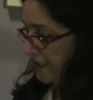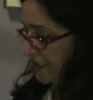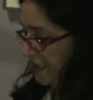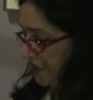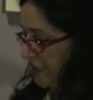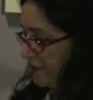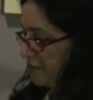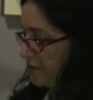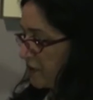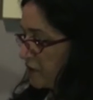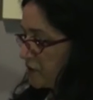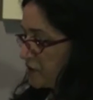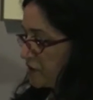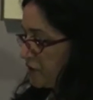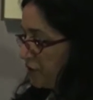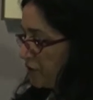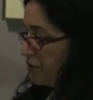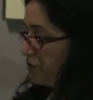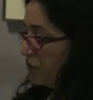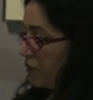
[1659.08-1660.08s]
clean because she
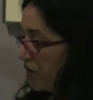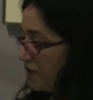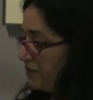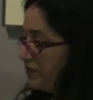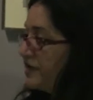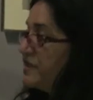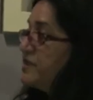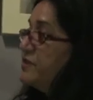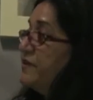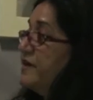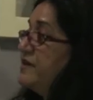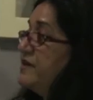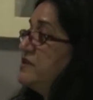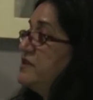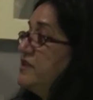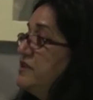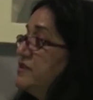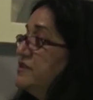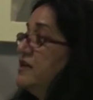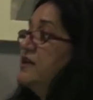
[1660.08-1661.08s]
would mop it
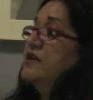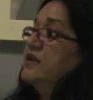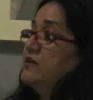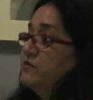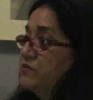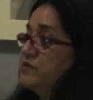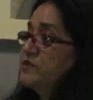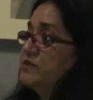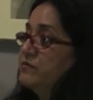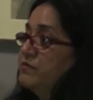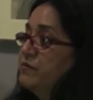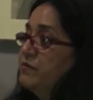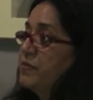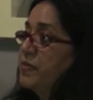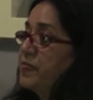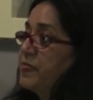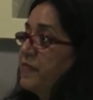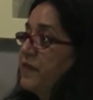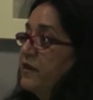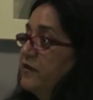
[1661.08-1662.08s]
20 times.
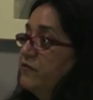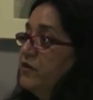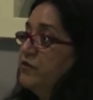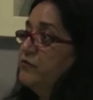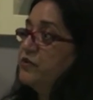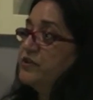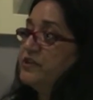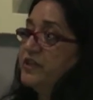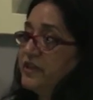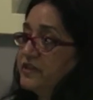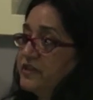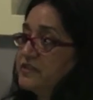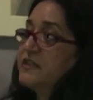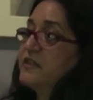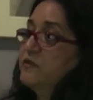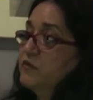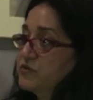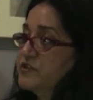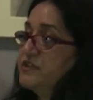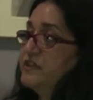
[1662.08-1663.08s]
One would think it's
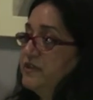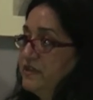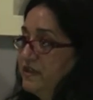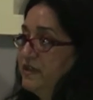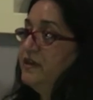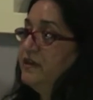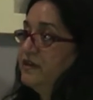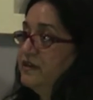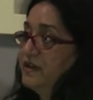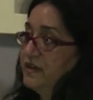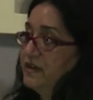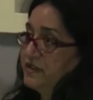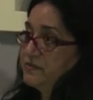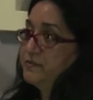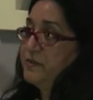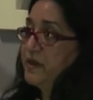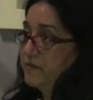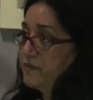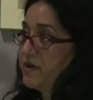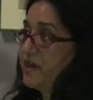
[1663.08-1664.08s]
an OCD, yes,
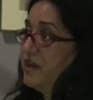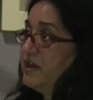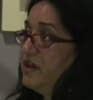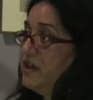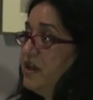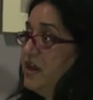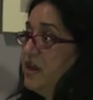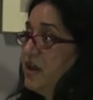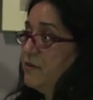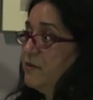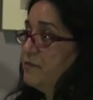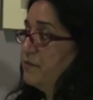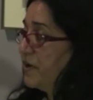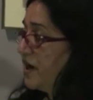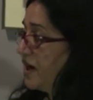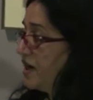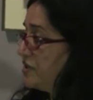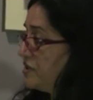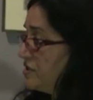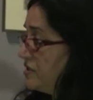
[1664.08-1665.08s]
maybe,
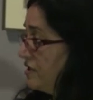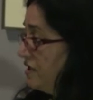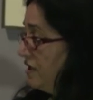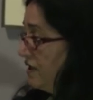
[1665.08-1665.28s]
but